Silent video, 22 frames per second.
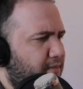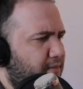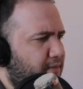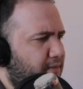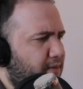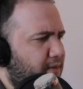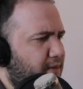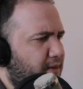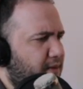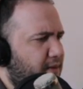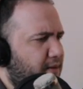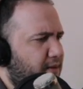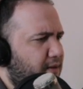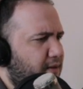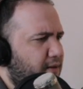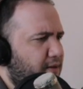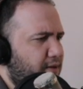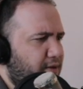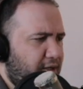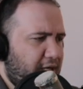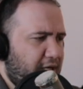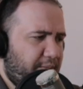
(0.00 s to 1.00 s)

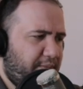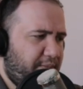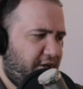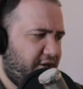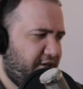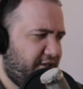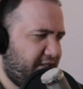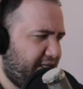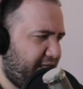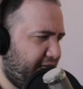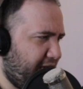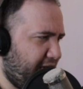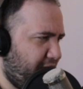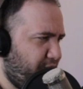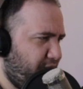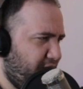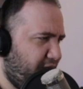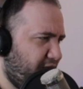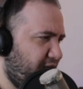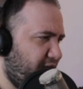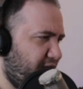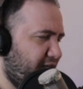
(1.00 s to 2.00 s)
Okay, because I can't
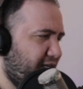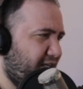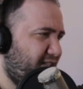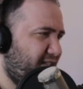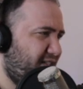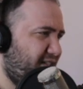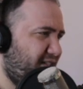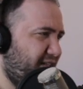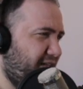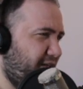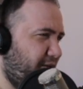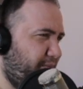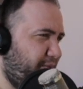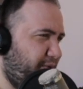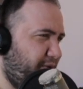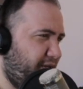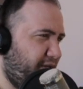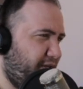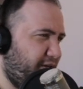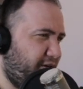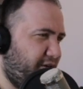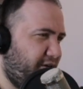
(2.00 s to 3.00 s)
recognize it, I'll put
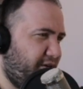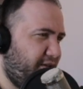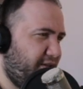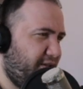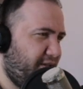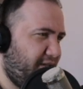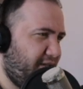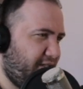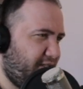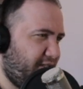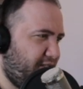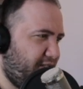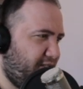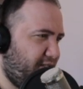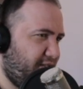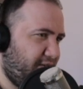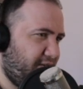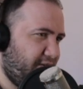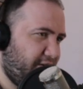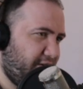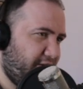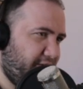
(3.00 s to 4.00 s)
it on the list
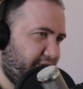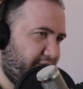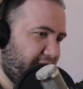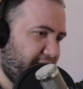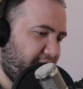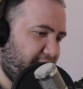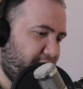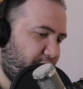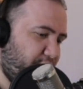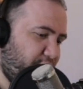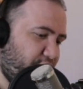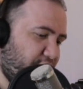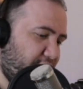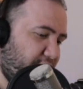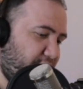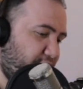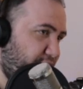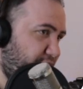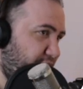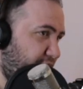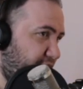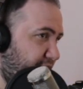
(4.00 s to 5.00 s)
of which I
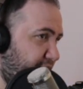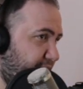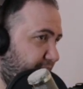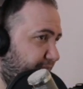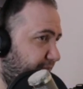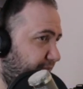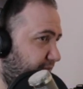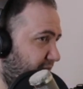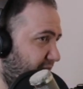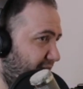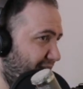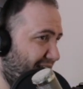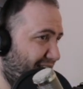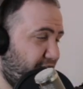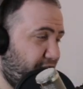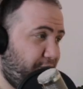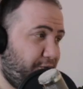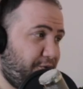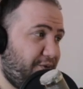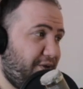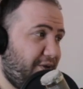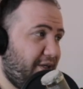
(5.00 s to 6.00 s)
don't know. That's
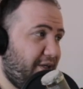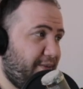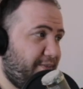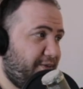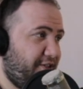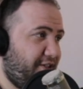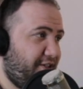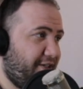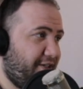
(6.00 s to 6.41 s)
three up to now.